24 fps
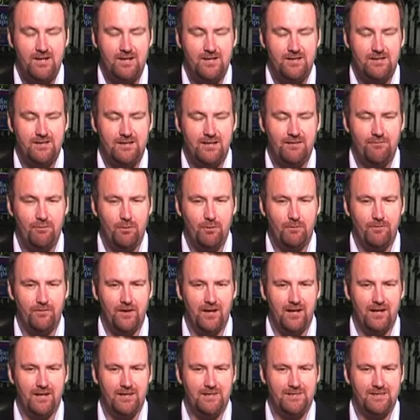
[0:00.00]
To give you a
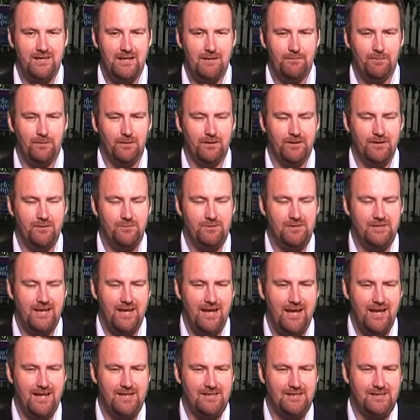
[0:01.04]
final example, there was an
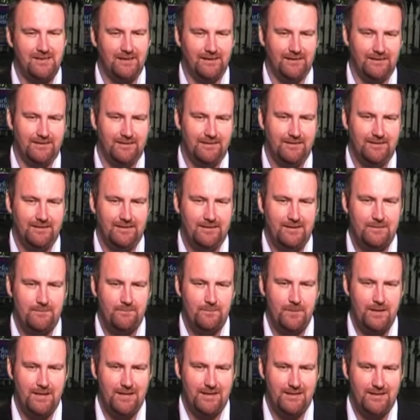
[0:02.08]
excellent
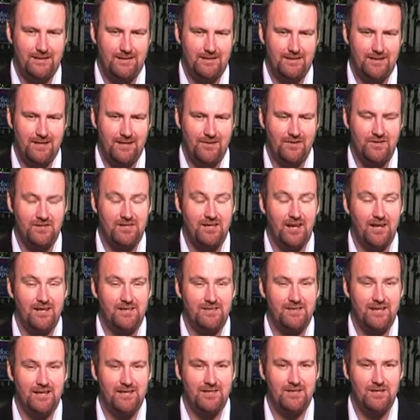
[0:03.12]
piece in the Sunday
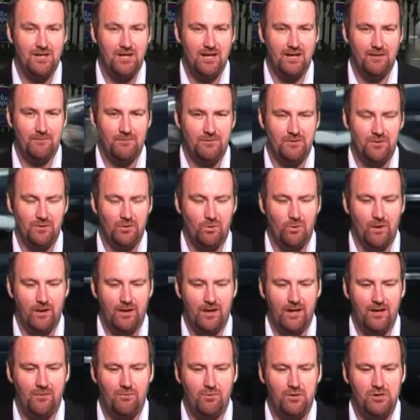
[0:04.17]
Star Times on the
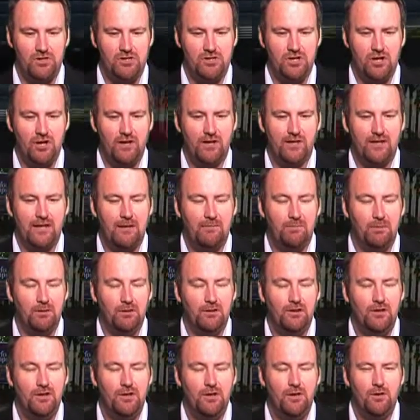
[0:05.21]
weekend which showed a couple
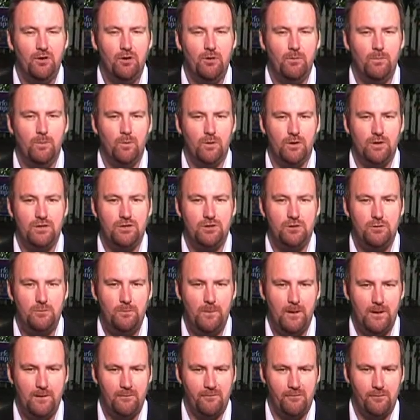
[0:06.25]
who bought a
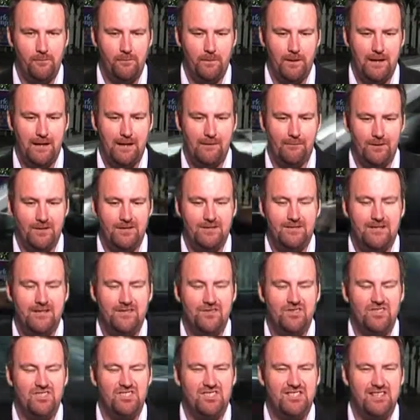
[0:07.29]
two-bedroom apartment in
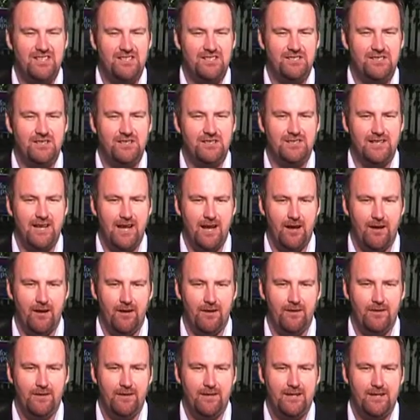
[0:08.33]
the Sentinel Tower
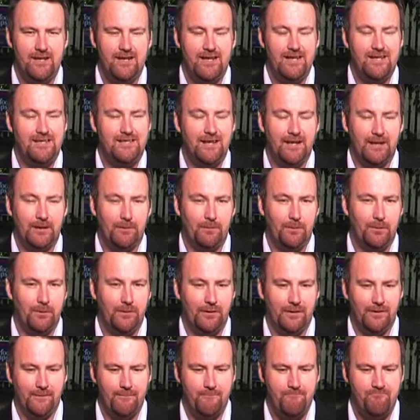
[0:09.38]
in
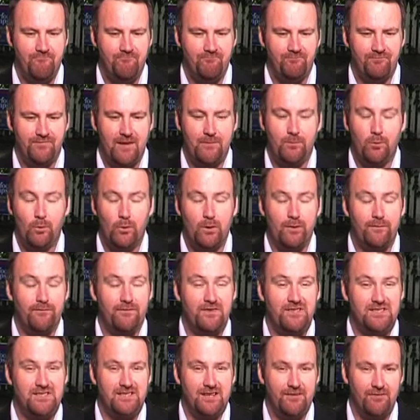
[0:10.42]
Takapuna. They bought it for
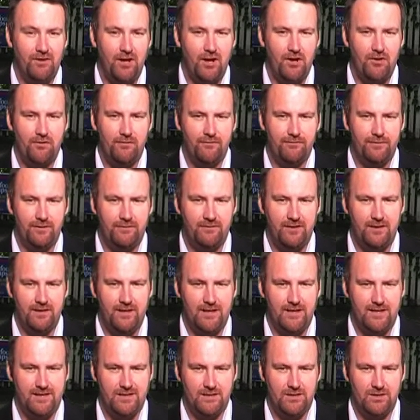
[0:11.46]

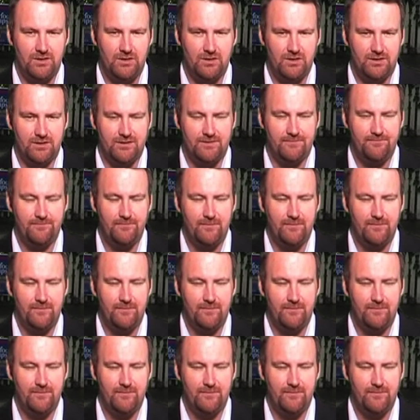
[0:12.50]
$750,000.